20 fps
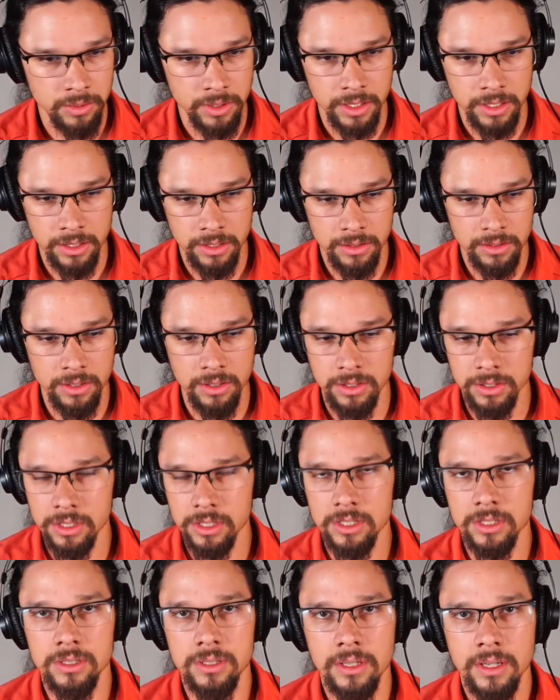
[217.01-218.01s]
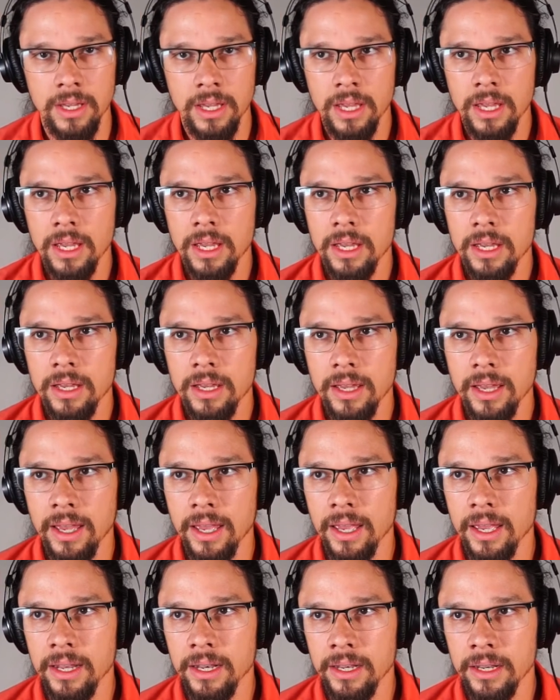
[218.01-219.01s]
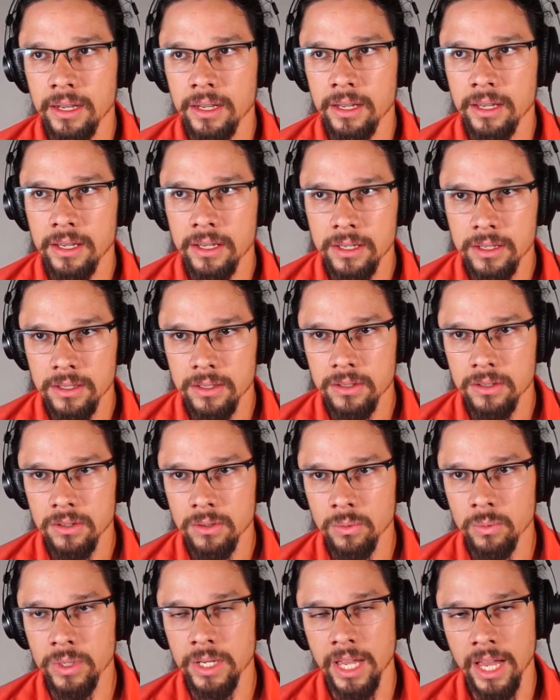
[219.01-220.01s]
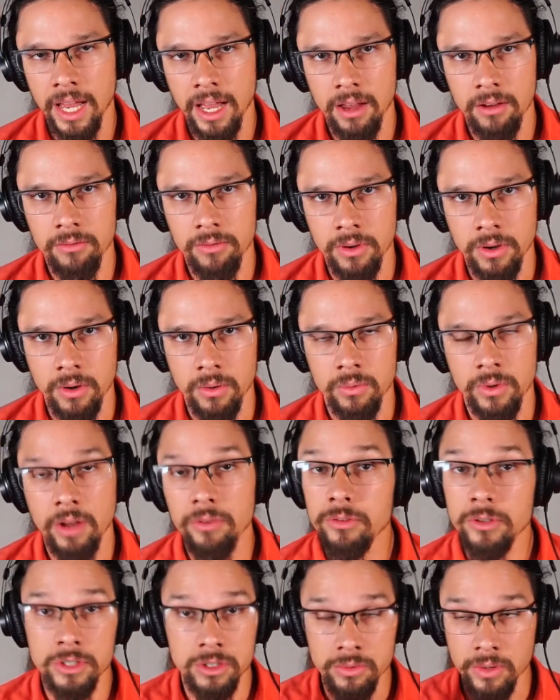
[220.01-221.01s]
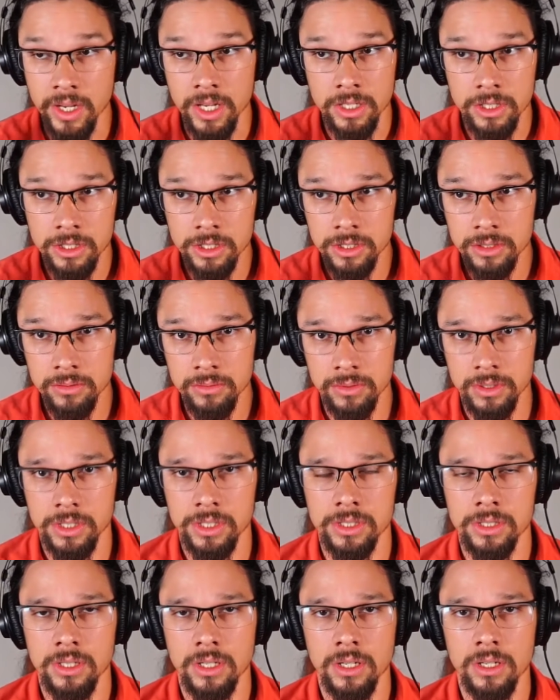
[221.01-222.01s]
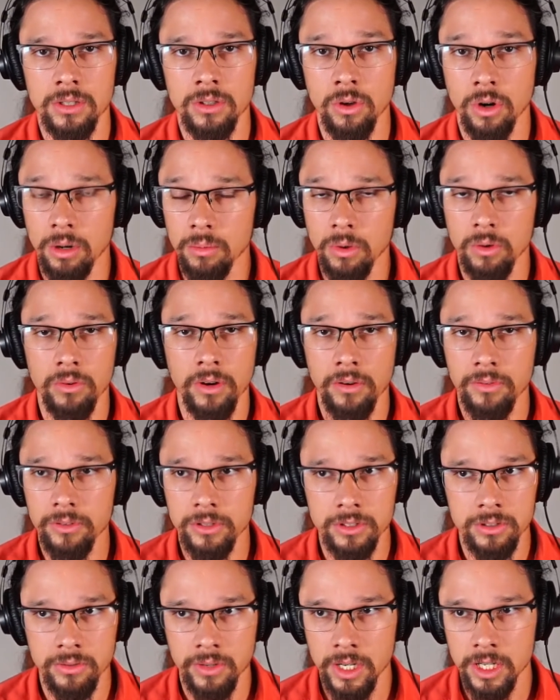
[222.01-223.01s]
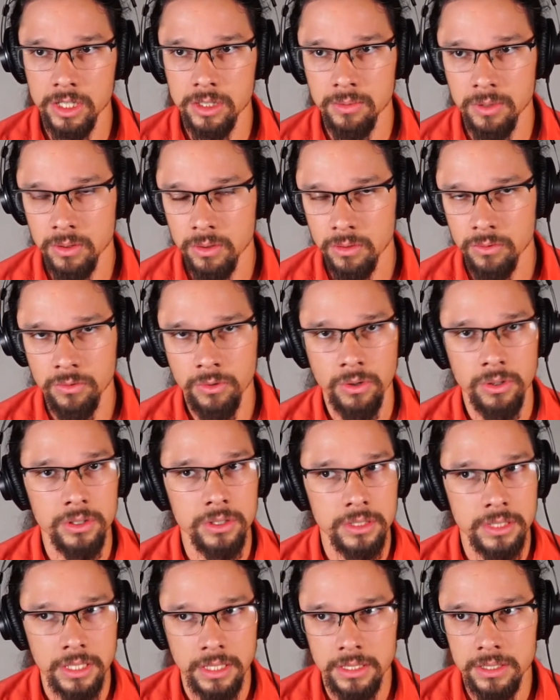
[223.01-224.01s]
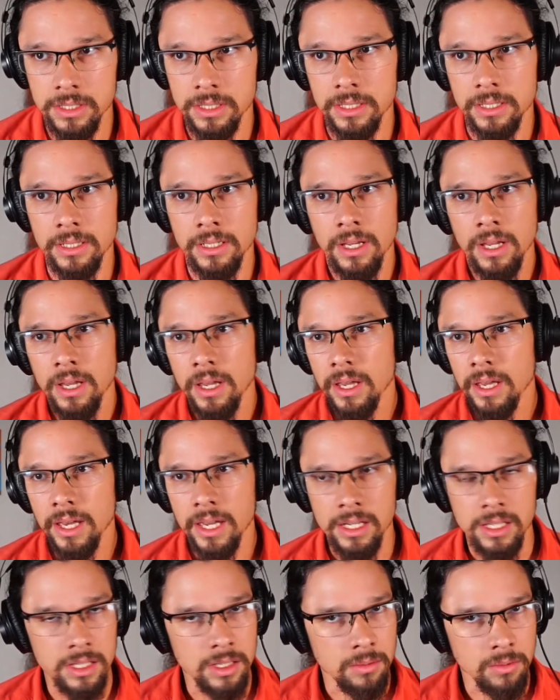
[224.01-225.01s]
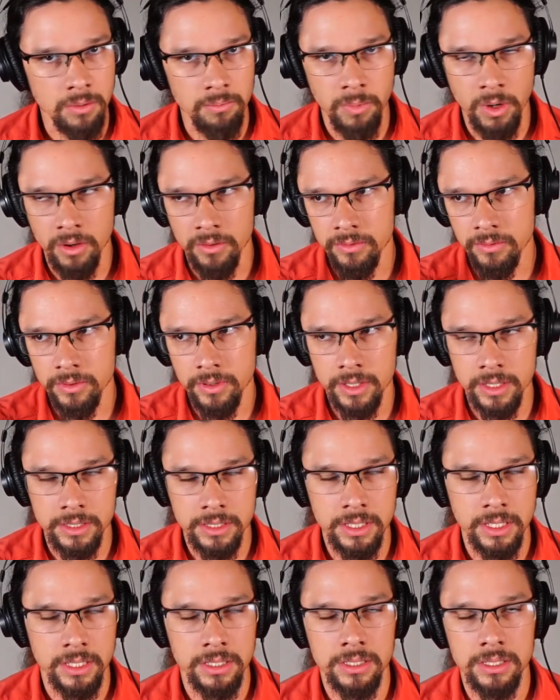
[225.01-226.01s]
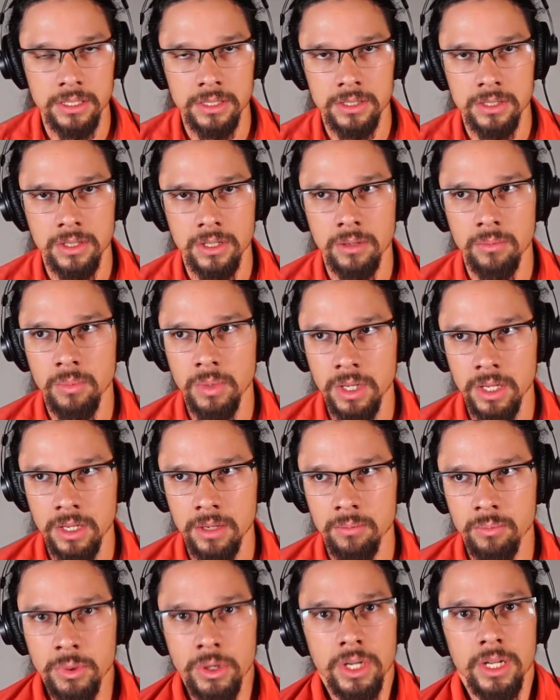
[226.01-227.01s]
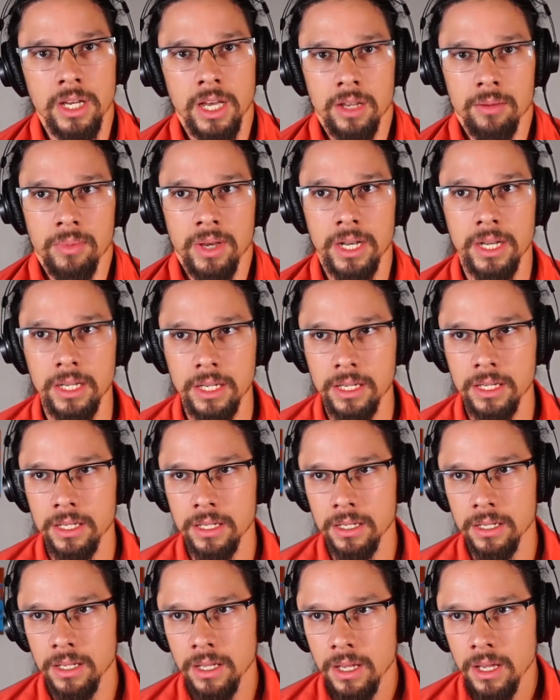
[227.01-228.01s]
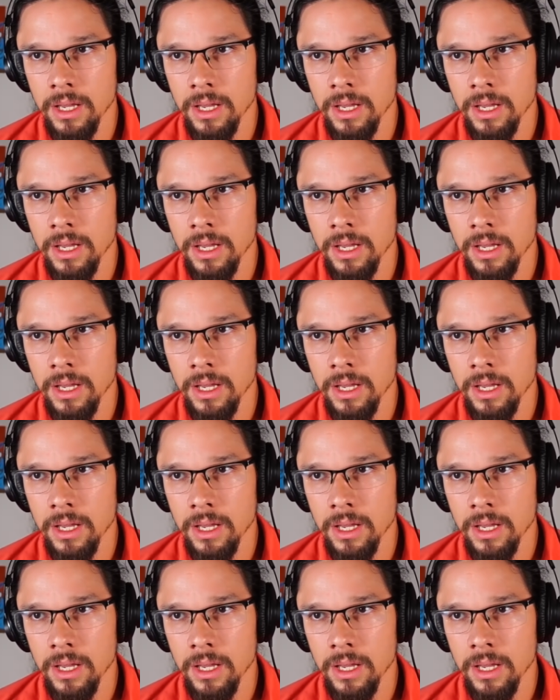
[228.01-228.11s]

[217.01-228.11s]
We use this, and we have a reference range, which is a normal reference range between 4 and 6, and anything above 6 is going to be pre-diabetic, and